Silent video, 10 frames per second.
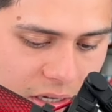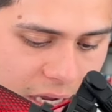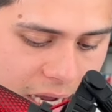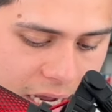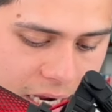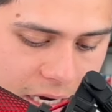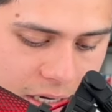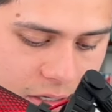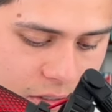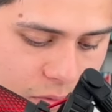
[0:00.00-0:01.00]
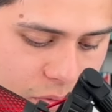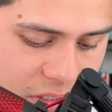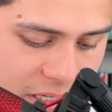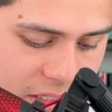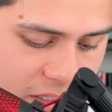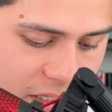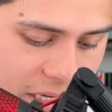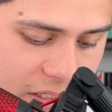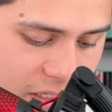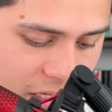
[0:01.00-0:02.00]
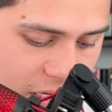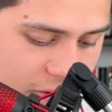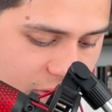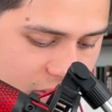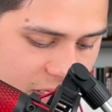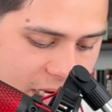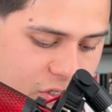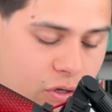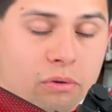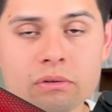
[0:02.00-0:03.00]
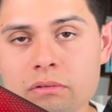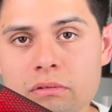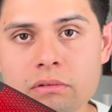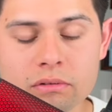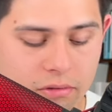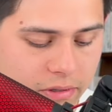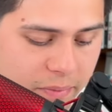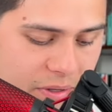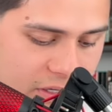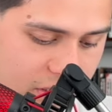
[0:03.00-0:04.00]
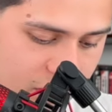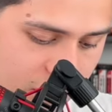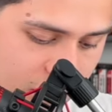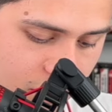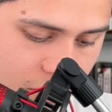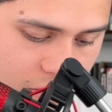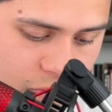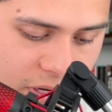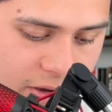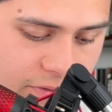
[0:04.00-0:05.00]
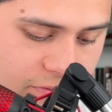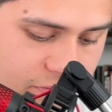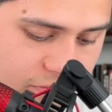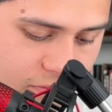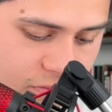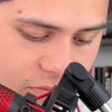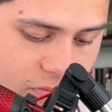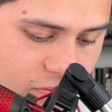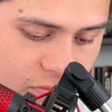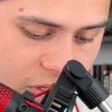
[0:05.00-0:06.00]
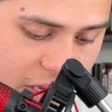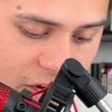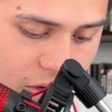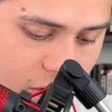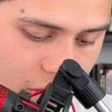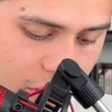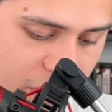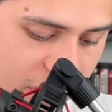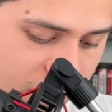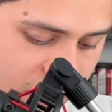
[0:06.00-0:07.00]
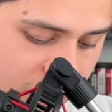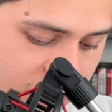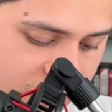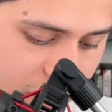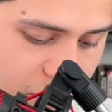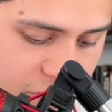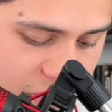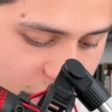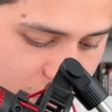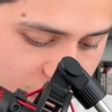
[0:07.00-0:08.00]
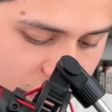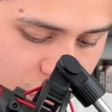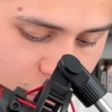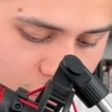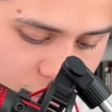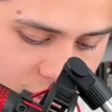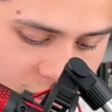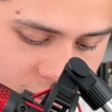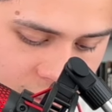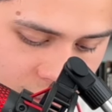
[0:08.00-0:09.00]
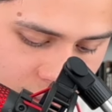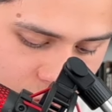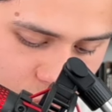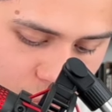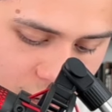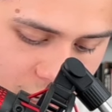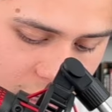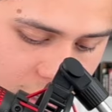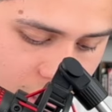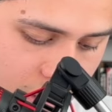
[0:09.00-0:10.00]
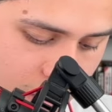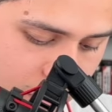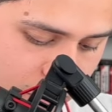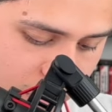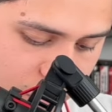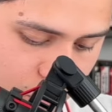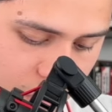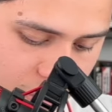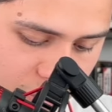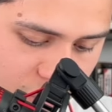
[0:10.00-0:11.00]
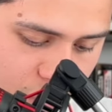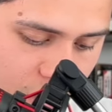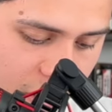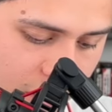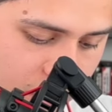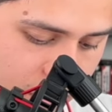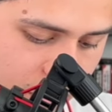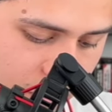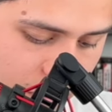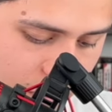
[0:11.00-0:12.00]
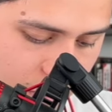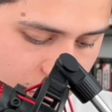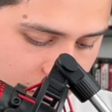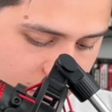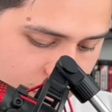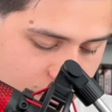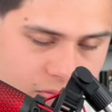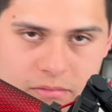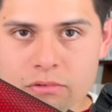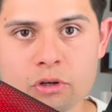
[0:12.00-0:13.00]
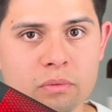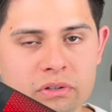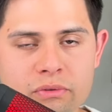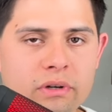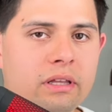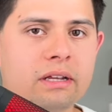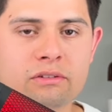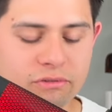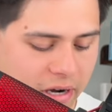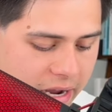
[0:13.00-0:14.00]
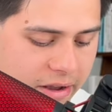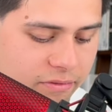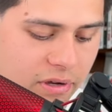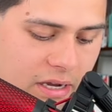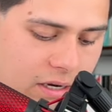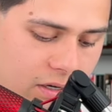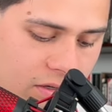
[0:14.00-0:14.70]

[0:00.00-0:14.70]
and that's going to give us n total, right? Because we have up here in this example, for example, we have 2 plus 1 plus 1 plus 1. That's 2 plus 3, that's 5, and